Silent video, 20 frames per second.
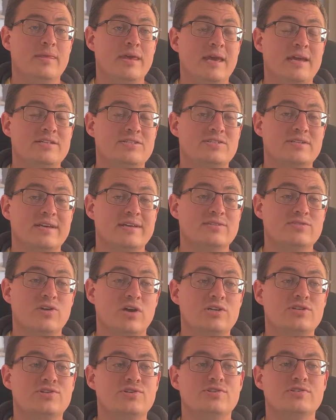It's
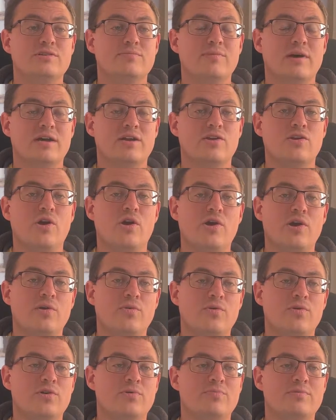not just about knowing
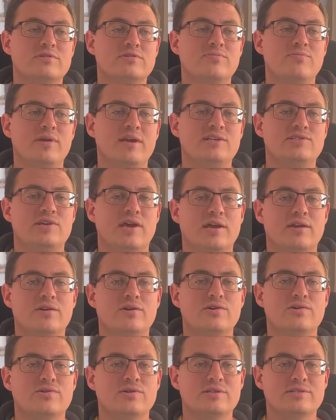WordPress and being
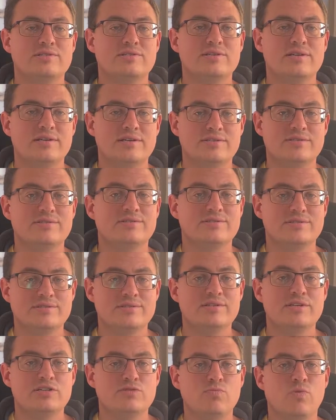technical. It's
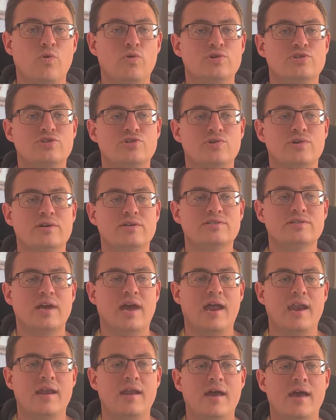there's more to it,
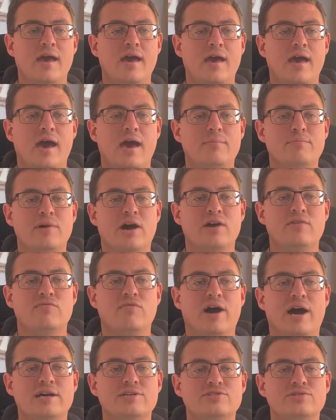and my
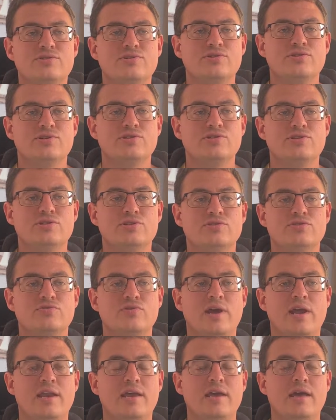advice to you is just
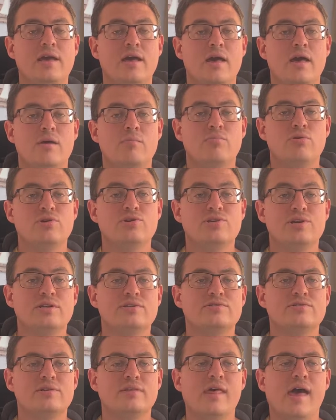really push
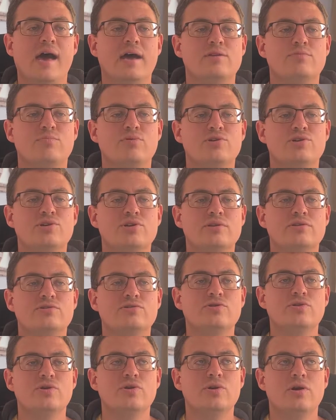into that. Push
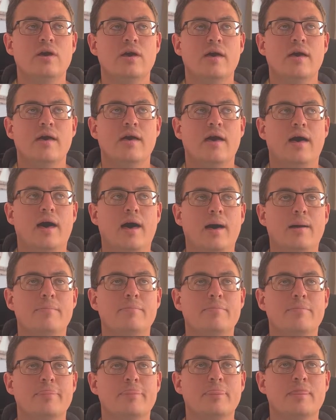into
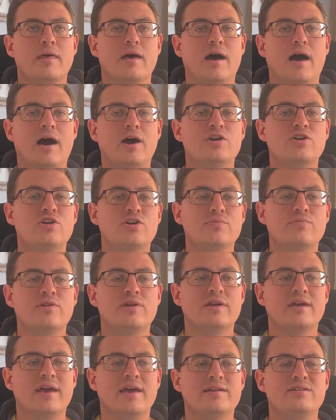how do you
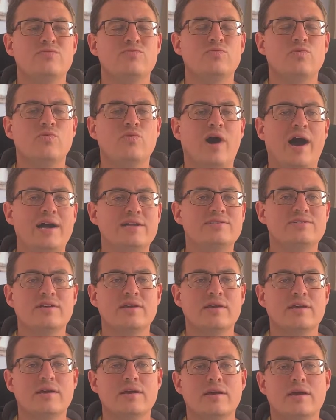communicate,
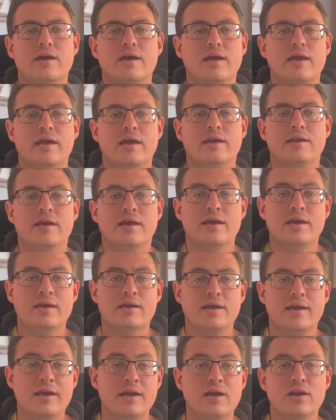writing
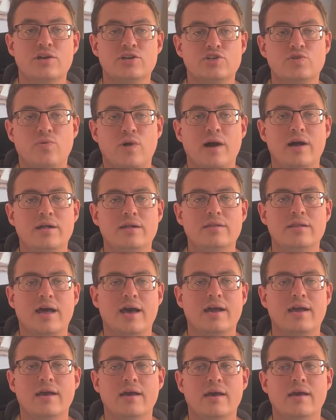in English well,
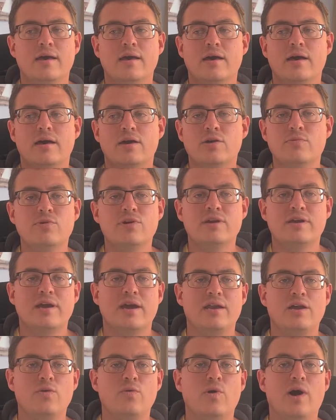like
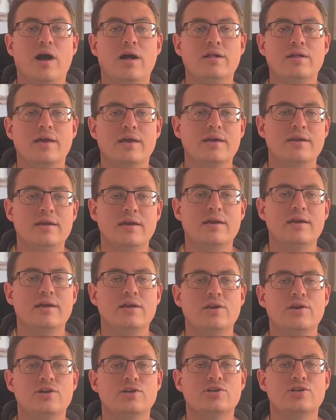communicating well in
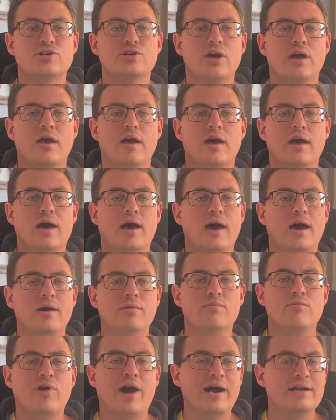English,
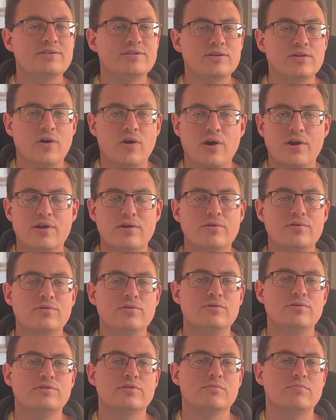writing
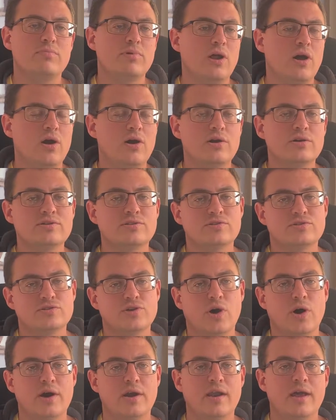articles and blogs and
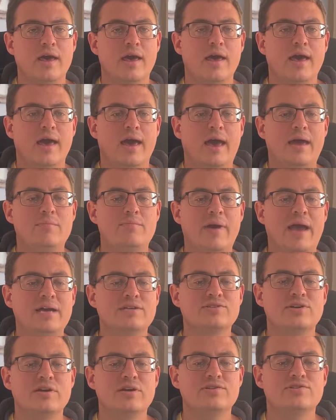so on, and
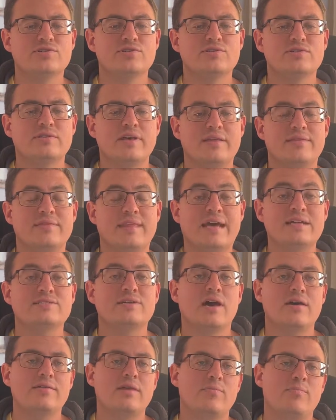basically just that's
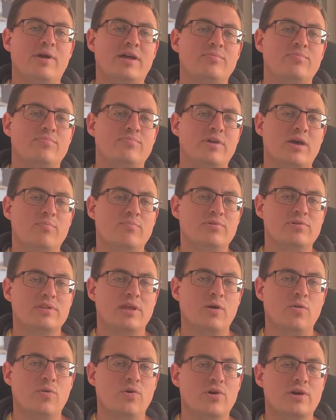how they put
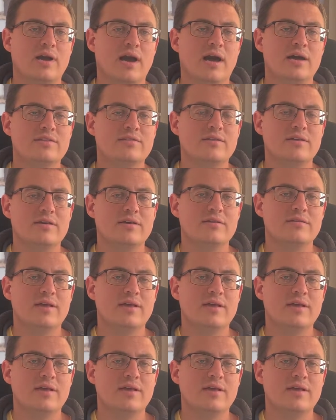their work out there.